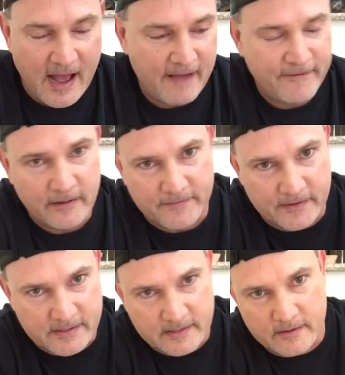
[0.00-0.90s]
I feel if
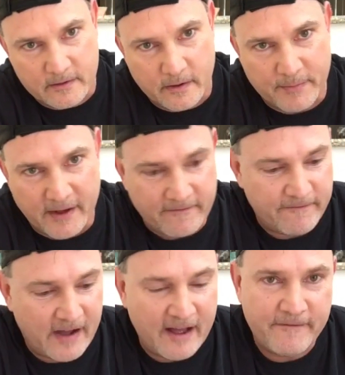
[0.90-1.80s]
it's good about
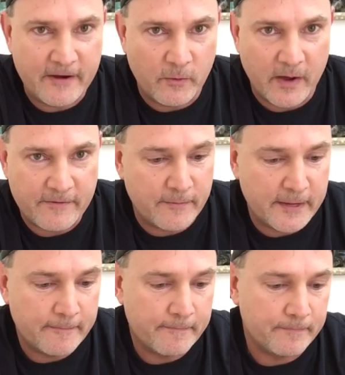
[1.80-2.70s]
5 feet away from me,